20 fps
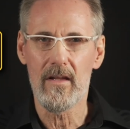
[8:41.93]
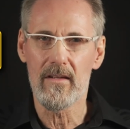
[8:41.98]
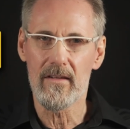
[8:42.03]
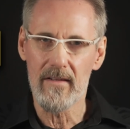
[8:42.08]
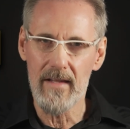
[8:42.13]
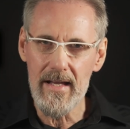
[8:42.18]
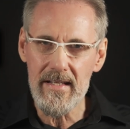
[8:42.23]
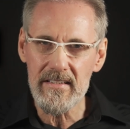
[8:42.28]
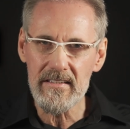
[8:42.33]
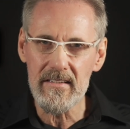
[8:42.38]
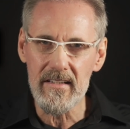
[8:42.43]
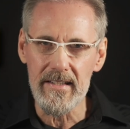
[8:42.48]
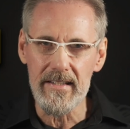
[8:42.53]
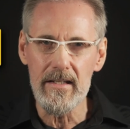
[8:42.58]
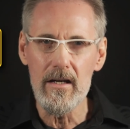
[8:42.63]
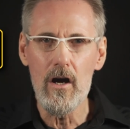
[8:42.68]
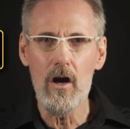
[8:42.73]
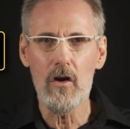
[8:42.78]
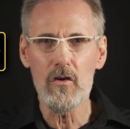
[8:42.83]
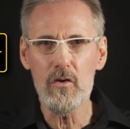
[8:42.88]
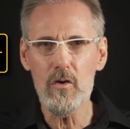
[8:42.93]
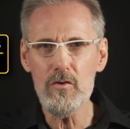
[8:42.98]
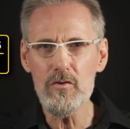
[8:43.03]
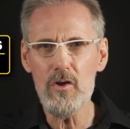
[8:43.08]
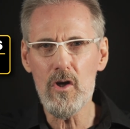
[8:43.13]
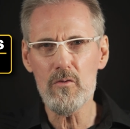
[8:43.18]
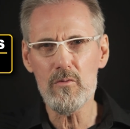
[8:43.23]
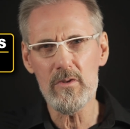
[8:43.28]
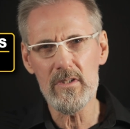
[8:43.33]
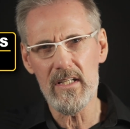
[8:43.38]
Lastly, although
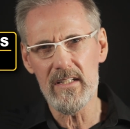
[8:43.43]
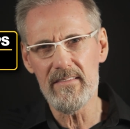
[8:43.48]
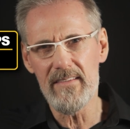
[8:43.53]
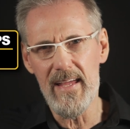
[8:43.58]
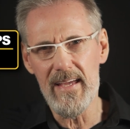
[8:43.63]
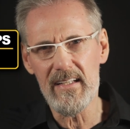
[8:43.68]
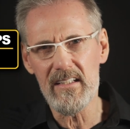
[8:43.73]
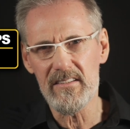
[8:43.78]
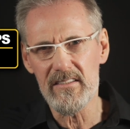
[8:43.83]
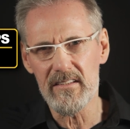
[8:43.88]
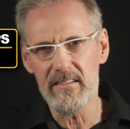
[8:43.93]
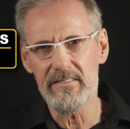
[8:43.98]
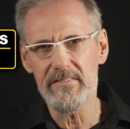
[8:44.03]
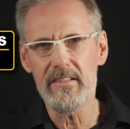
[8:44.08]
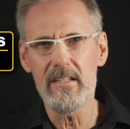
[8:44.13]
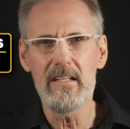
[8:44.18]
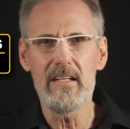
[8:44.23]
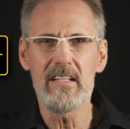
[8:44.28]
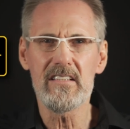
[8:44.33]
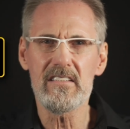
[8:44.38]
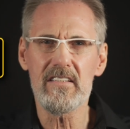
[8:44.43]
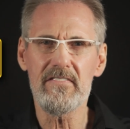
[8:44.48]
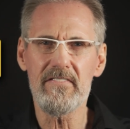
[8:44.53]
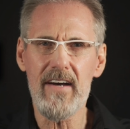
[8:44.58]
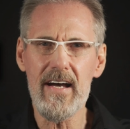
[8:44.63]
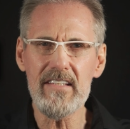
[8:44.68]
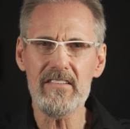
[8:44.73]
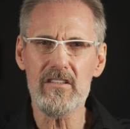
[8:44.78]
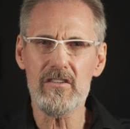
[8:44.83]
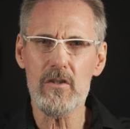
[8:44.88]
not really a negative, is the
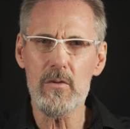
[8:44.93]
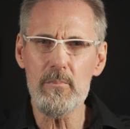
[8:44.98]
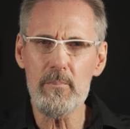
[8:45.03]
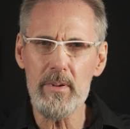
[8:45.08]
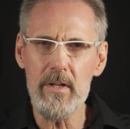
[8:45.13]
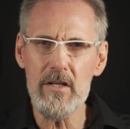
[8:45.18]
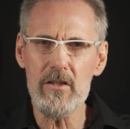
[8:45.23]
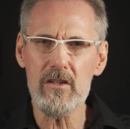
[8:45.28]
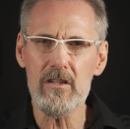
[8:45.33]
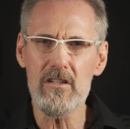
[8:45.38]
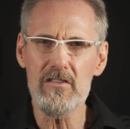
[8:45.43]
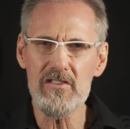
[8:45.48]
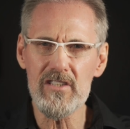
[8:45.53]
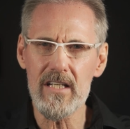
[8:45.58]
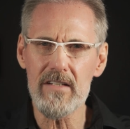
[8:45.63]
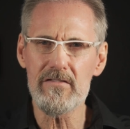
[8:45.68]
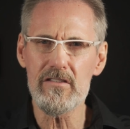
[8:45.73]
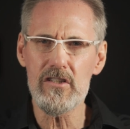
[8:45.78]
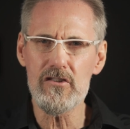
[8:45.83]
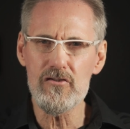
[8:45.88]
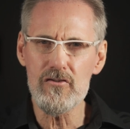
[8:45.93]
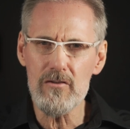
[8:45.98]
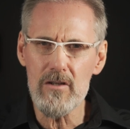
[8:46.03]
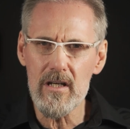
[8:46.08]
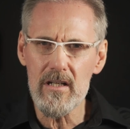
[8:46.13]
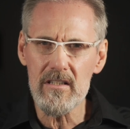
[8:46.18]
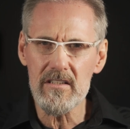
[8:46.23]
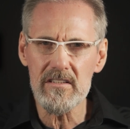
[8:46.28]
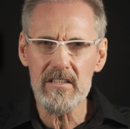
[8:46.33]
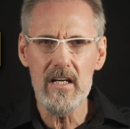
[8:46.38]
fact that compared to longevity
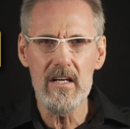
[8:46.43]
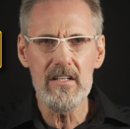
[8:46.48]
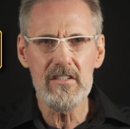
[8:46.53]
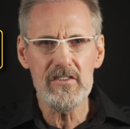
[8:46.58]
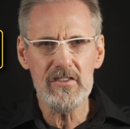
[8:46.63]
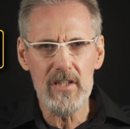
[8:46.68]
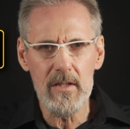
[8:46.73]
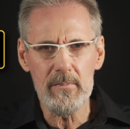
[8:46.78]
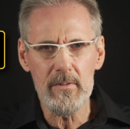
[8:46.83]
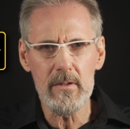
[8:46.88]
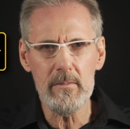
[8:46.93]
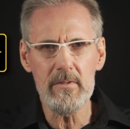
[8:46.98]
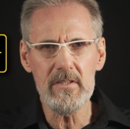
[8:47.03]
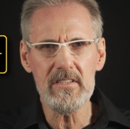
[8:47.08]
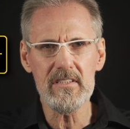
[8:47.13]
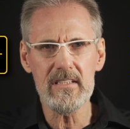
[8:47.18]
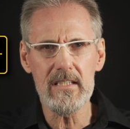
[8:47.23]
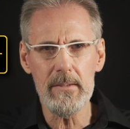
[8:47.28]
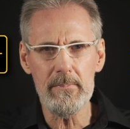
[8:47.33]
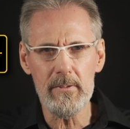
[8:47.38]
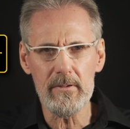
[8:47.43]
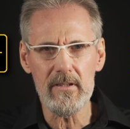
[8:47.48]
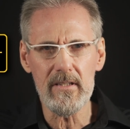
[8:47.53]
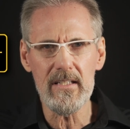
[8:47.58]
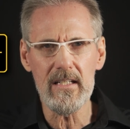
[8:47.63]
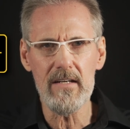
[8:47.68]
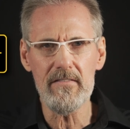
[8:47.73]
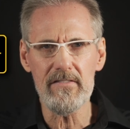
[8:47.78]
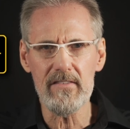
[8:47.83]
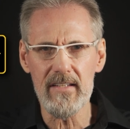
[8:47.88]
drugs, supplements typically
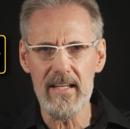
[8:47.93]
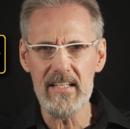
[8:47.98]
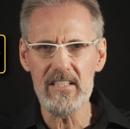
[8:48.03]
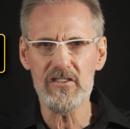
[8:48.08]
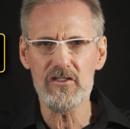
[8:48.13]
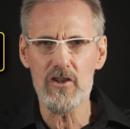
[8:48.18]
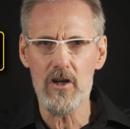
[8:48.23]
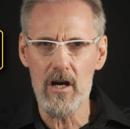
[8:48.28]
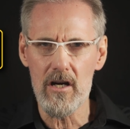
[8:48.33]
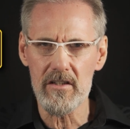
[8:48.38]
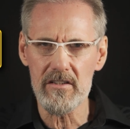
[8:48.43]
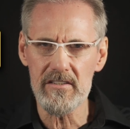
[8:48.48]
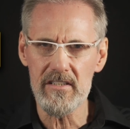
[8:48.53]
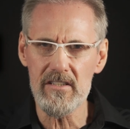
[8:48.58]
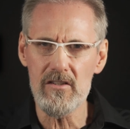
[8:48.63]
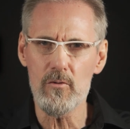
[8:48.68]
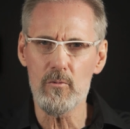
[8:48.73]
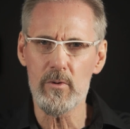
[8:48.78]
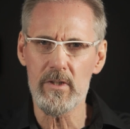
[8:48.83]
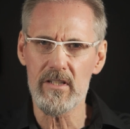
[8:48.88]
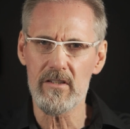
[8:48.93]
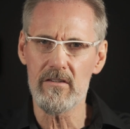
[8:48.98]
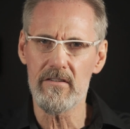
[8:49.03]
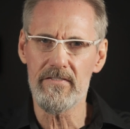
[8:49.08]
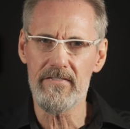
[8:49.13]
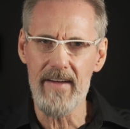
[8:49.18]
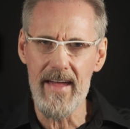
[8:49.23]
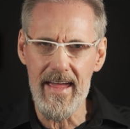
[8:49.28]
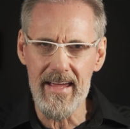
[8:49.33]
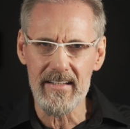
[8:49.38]
have less targeted and weaker
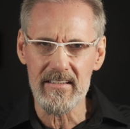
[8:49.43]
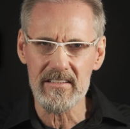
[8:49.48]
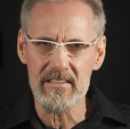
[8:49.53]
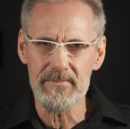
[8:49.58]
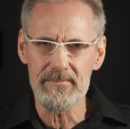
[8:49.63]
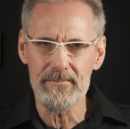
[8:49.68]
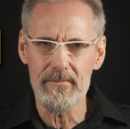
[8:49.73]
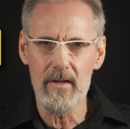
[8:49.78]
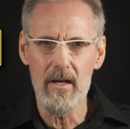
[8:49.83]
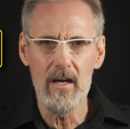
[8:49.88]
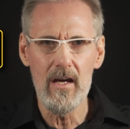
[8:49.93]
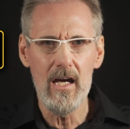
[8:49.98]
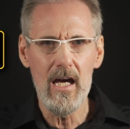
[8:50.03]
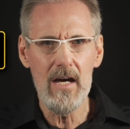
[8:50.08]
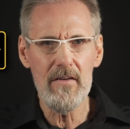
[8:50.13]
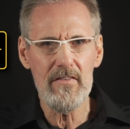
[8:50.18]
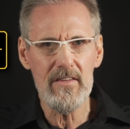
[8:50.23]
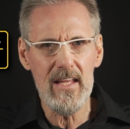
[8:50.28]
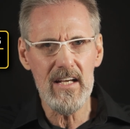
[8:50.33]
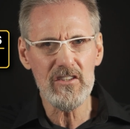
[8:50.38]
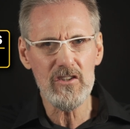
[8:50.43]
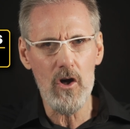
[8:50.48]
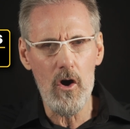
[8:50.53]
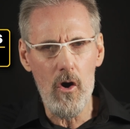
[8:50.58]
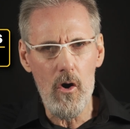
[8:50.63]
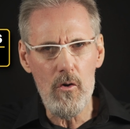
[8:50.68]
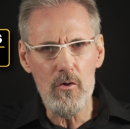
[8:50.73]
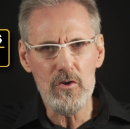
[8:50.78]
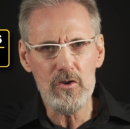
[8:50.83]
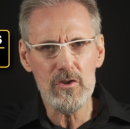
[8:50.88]
effects. However, that's
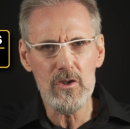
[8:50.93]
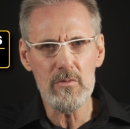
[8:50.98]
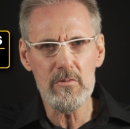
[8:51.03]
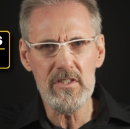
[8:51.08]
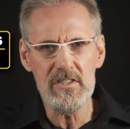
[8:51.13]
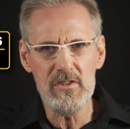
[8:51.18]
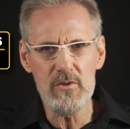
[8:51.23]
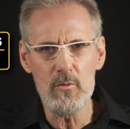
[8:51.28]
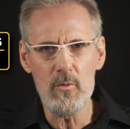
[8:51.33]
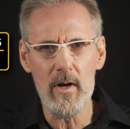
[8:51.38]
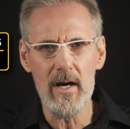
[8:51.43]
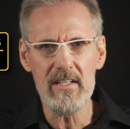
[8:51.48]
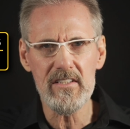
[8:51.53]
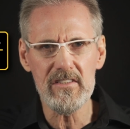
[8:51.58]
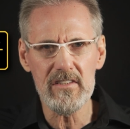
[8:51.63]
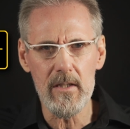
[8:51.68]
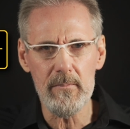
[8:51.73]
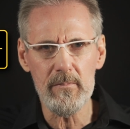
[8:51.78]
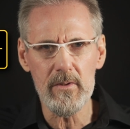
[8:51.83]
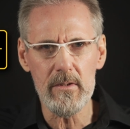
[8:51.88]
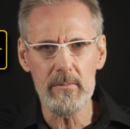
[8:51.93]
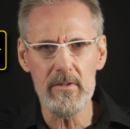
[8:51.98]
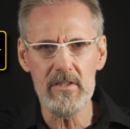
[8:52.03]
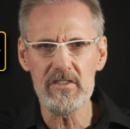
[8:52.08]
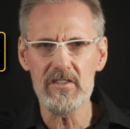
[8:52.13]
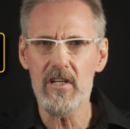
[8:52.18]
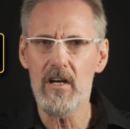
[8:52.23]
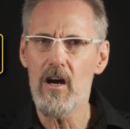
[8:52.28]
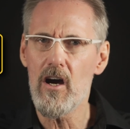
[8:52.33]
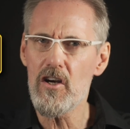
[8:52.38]
also a reason why
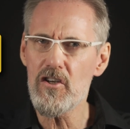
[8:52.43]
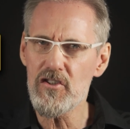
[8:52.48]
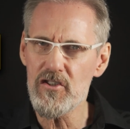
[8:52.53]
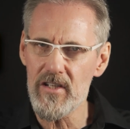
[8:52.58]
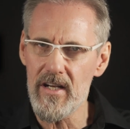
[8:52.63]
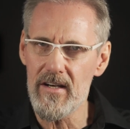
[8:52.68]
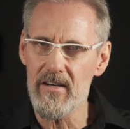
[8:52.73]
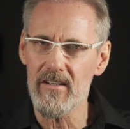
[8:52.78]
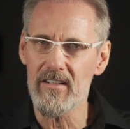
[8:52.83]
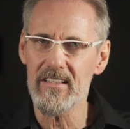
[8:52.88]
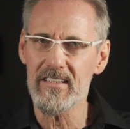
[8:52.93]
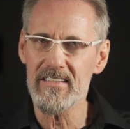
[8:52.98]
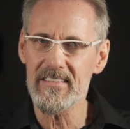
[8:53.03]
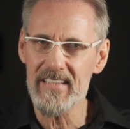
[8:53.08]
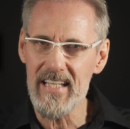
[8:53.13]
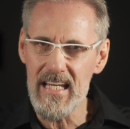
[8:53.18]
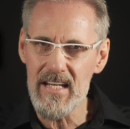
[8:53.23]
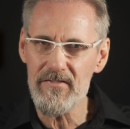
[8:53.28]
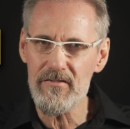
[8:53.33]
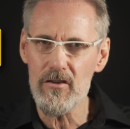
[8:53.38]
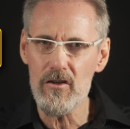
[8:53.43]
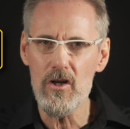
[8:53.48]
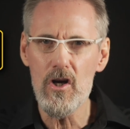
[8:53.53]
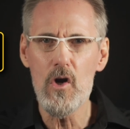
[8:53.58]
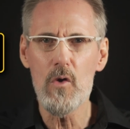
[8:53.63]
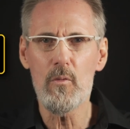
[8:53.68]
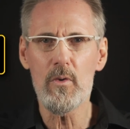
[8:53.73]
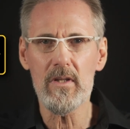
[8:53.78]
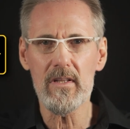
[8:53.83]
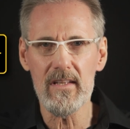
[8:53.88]
supplements are generally safer
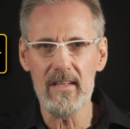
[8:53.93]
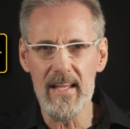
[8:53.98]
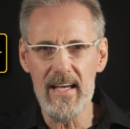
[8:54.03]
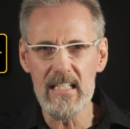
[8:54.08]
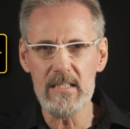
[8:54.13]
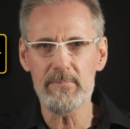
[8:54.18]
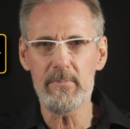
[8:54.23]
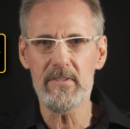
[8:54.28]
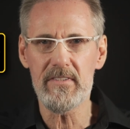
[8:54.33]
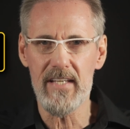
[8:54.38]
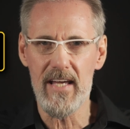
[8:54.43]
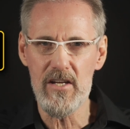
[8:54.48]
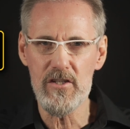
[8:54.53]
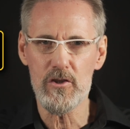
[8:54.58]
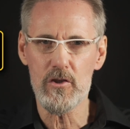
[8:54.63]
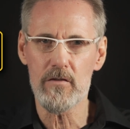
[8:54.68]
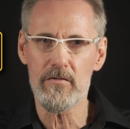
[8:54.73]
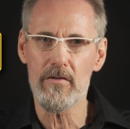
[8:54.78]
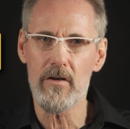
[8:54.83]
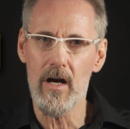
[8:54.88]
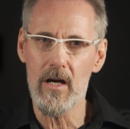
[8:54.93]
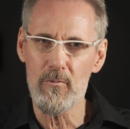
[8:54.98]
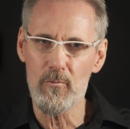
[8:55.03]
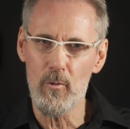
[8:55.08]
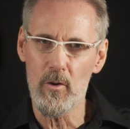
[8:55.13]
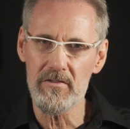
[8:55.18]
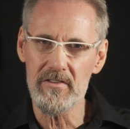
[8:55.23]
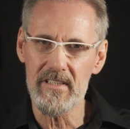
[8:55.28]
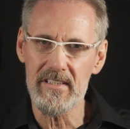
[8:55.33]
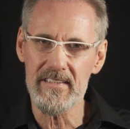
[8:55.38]
with less potential for
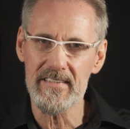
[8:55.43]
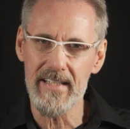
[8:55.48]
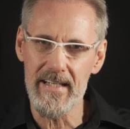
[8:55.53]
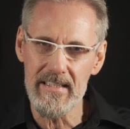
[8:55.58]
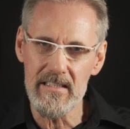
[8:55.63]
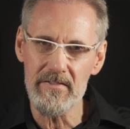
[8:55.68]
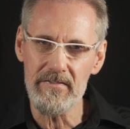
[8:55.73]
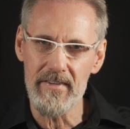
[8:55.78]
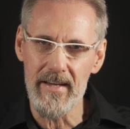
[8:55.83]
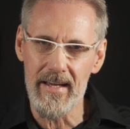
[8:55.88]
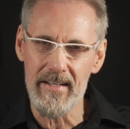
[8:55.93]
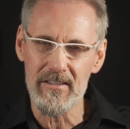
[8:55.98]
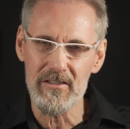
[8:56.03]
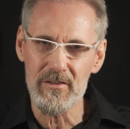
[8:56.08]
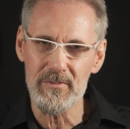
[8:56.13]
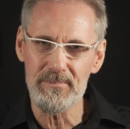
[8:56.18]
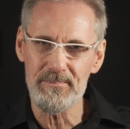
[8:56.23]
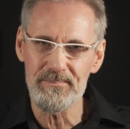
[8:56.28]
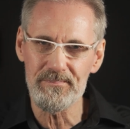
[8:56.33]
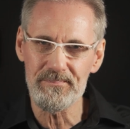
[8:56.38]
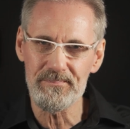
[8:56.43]
unwanted side effects.